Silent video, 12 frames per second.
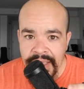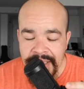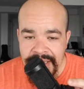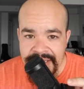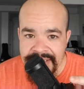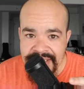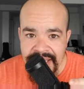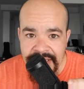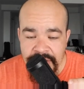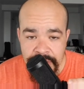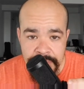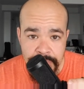he said he
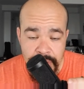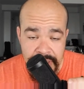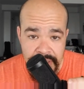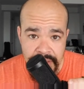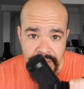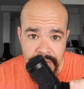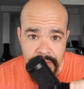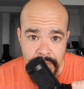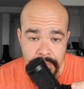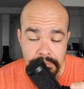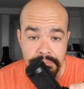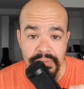couldn't breathe
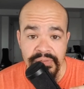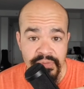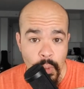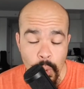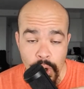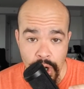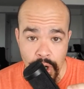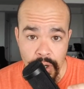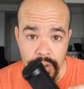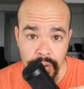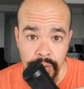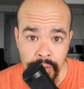before
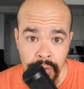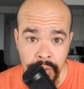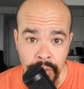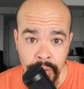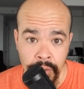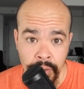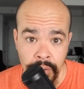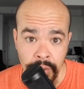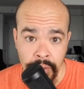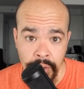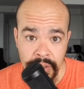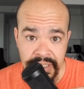
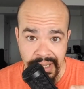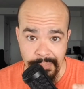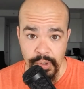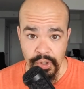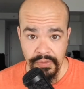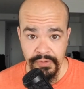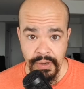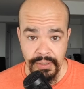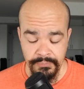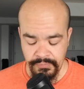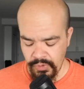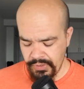he got put on the ground.
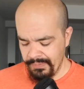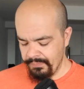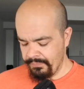Okay.